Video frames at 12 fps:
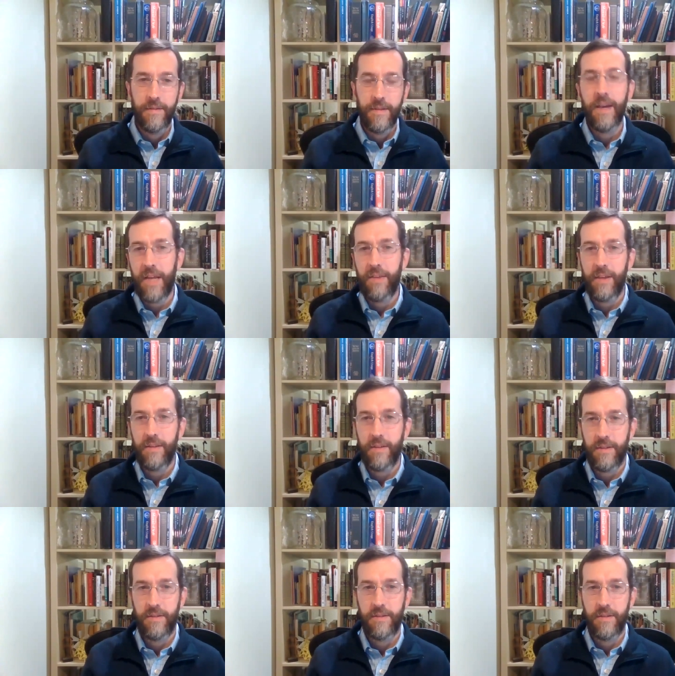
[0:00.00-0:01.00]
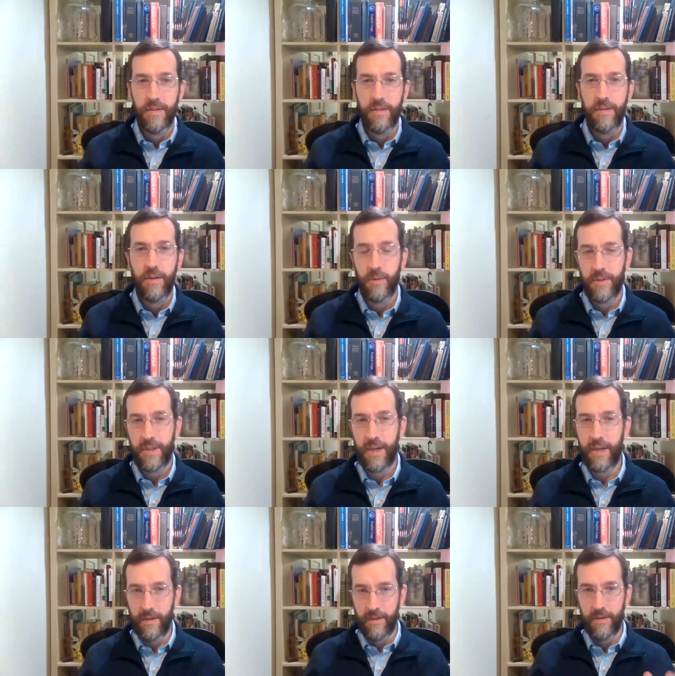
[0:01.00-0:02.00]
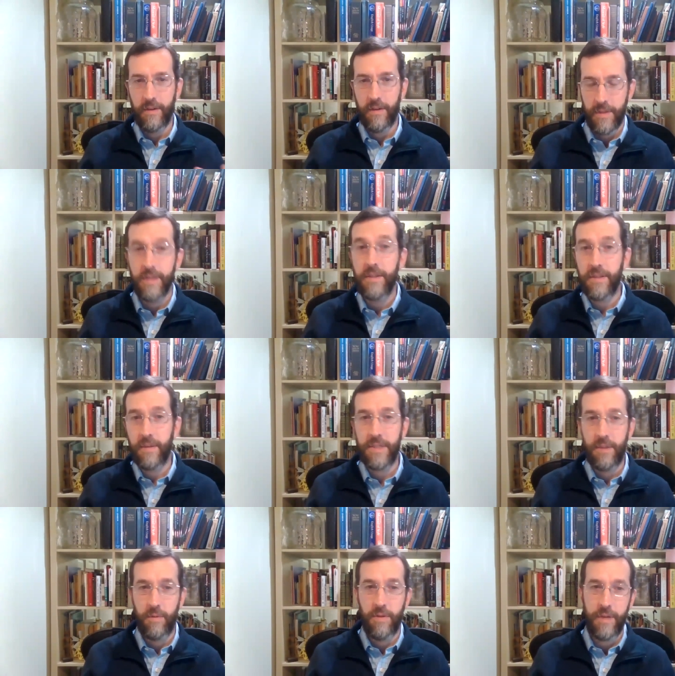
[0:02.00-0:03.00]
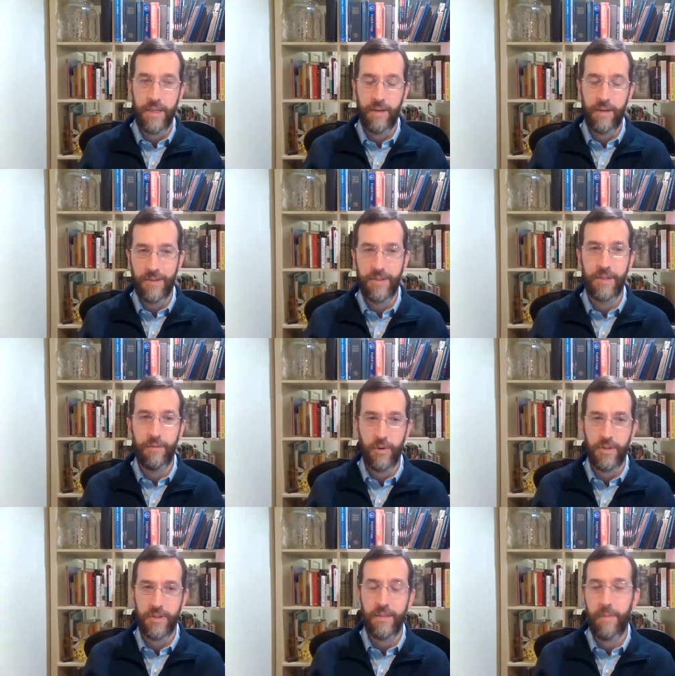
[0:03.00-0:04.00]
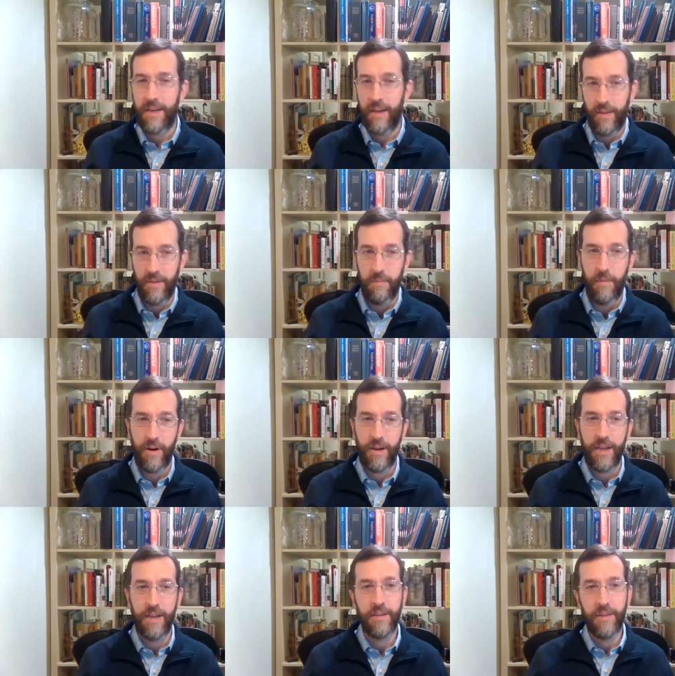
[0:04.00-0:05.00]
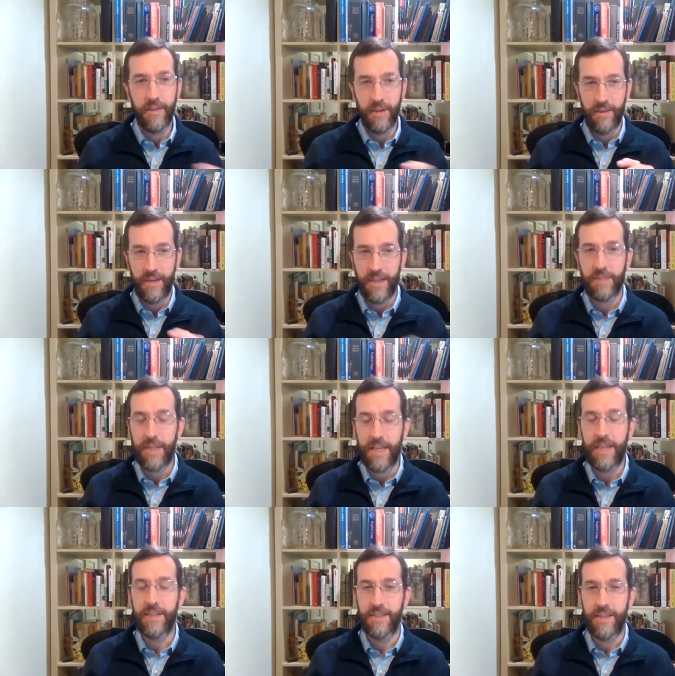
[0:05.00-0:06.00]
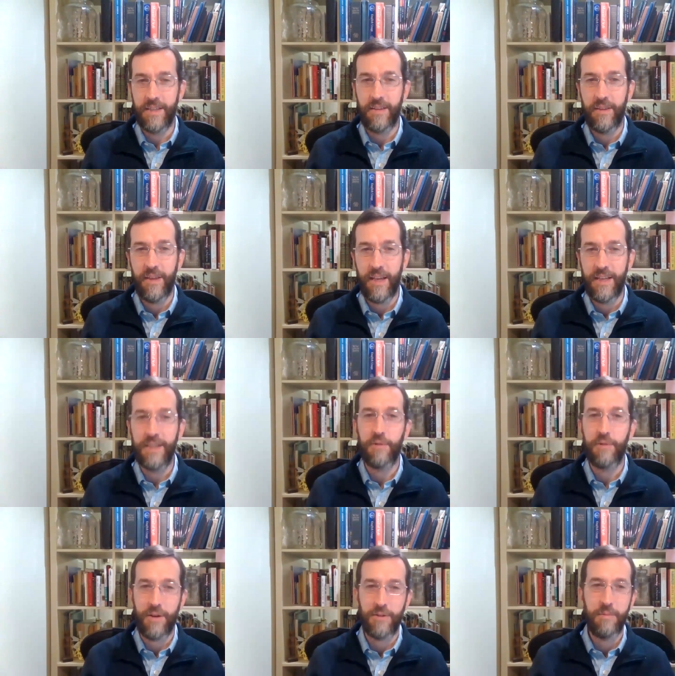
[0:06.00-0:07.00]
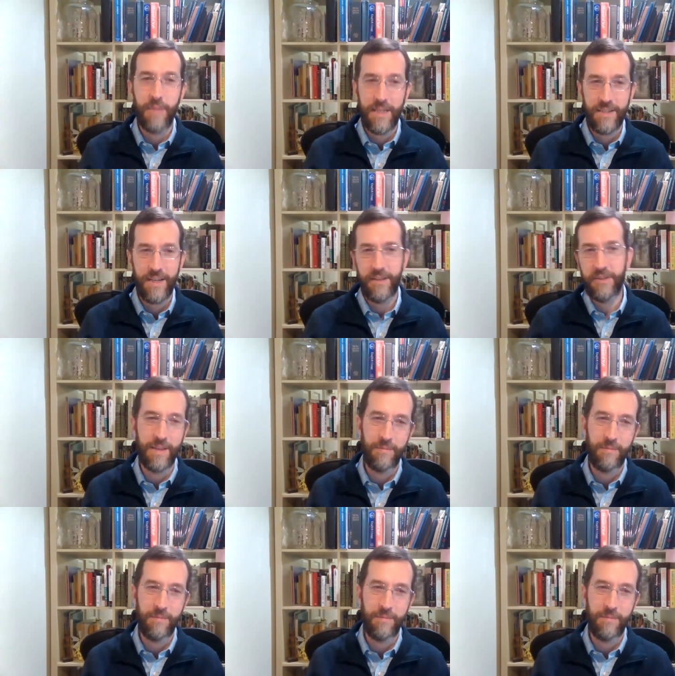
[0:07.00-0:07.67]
Yeah, I think it does coincide to some extent with the funding rounds. And of course, depending on the market, the expectations at each round may change.